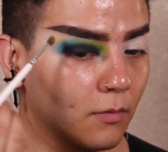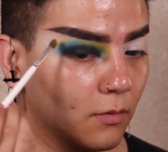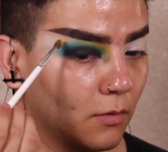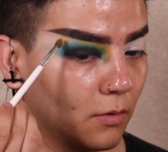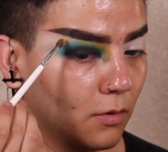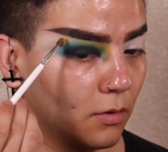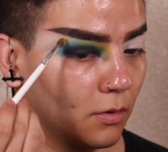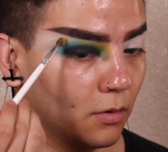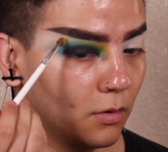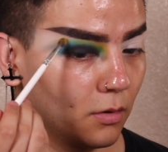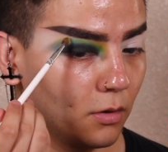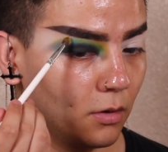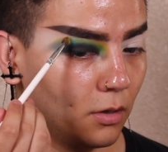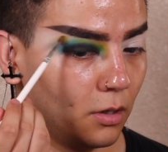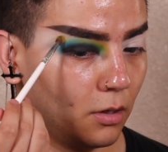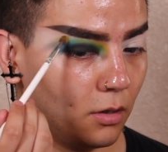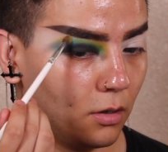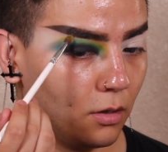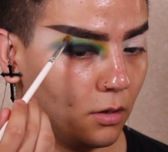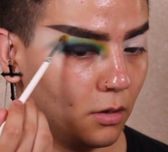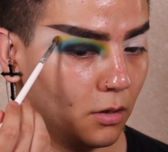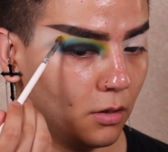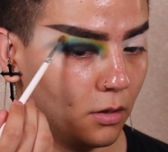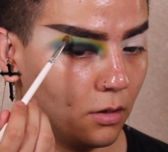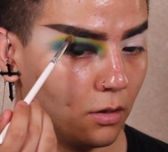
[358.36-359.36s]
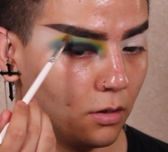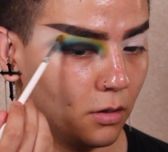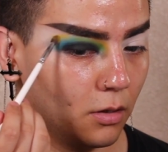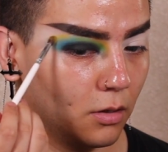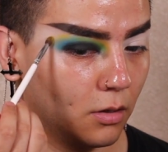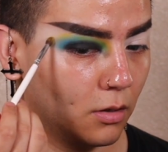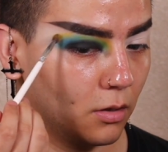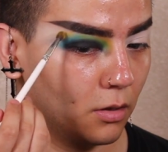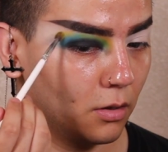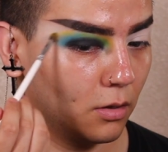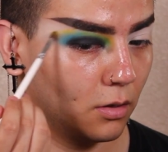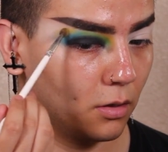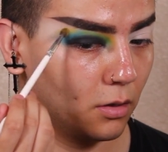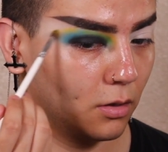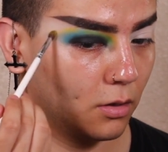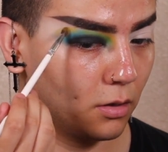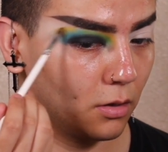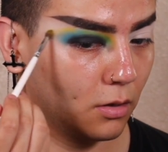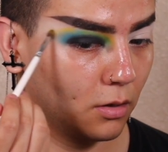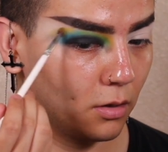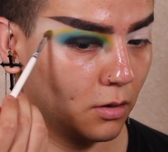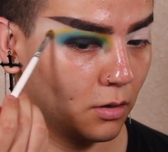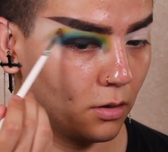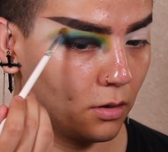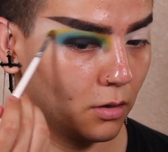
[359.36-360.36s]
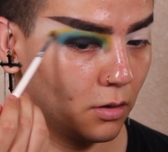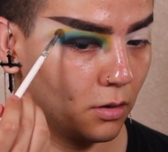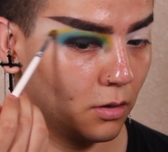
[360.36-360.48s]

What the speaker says: [no speech]